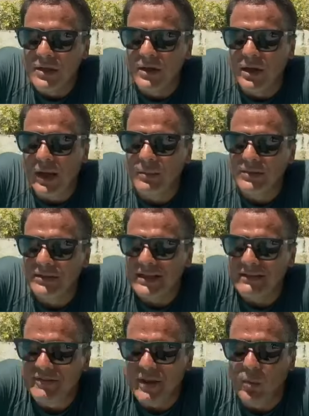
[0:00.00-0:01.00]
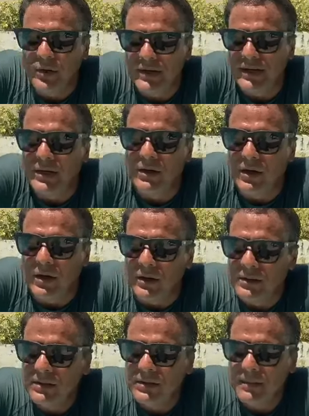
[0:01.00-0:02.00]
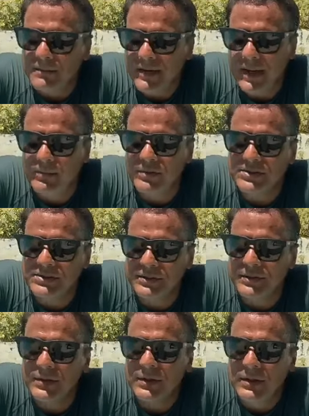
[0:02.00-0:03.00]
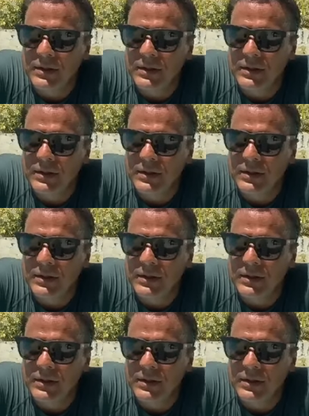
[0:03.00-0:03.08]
you know, I believe that we're gonna all be able to